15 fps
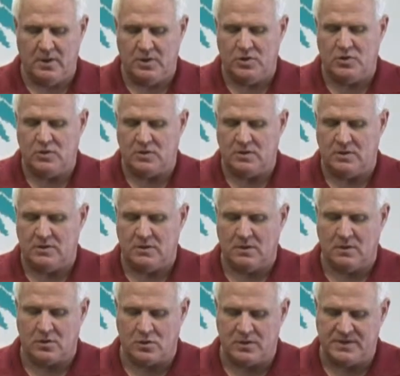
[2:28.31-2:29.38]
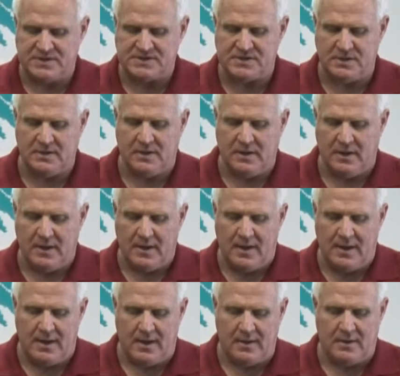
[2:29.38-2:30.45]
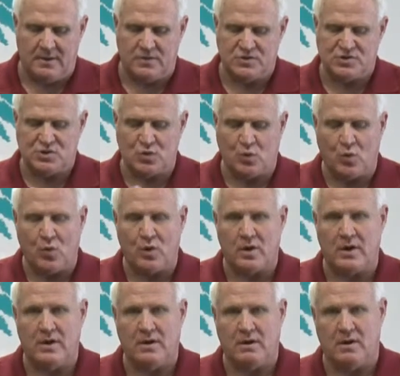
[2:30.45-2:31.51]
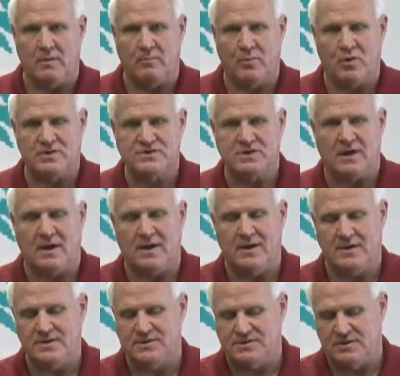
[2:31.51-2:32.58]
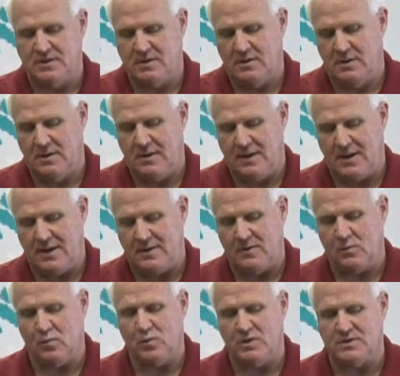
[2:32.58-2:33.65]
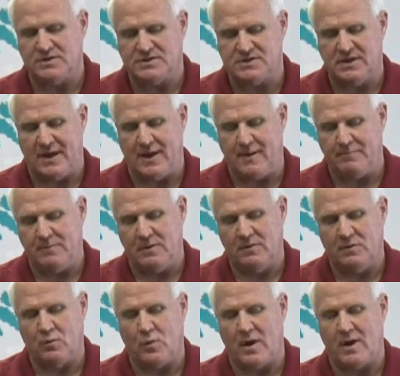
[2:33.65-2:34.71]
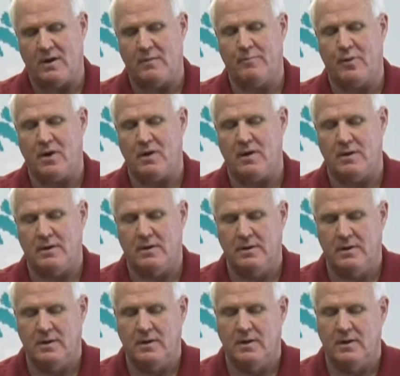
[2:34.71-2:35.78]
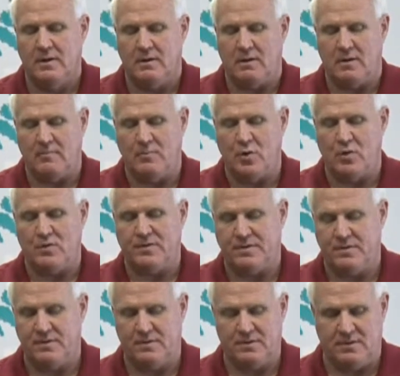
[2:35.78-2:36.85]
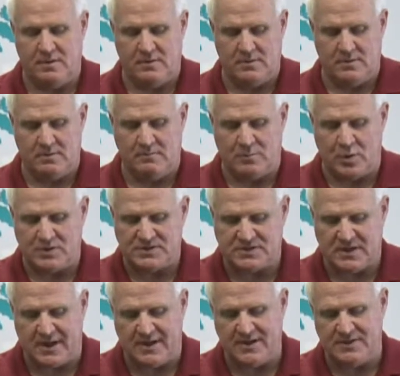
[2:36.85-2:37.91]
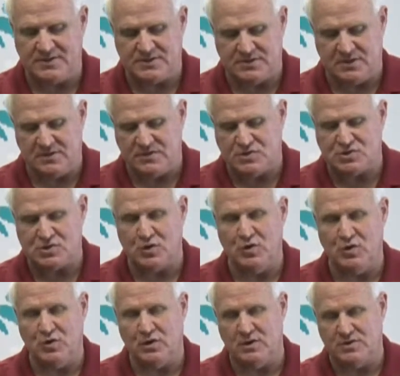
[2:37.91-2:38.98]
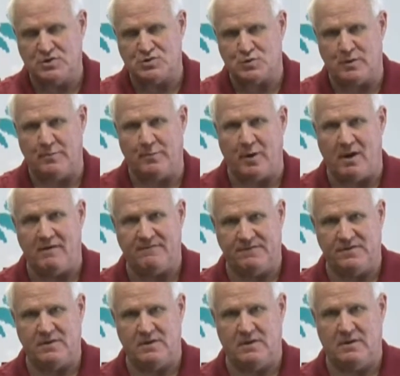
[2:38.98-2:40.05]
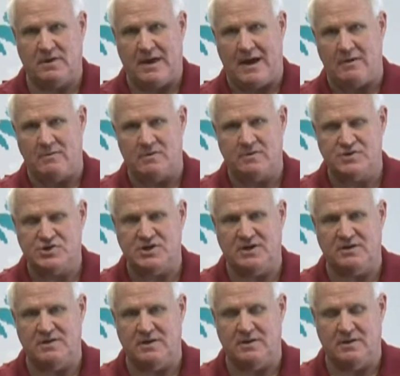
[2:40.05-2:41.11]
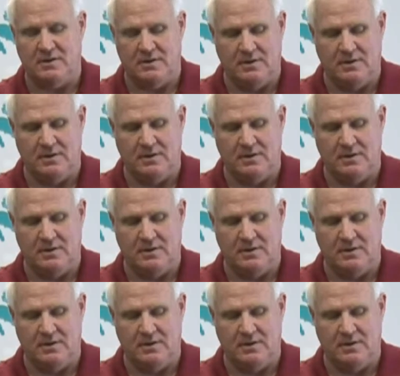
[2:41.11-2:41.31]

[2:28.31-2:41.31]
you can crease it and score it on both sides, and it will snap the wire apart on both sides, so you can strip off the outer sheathing.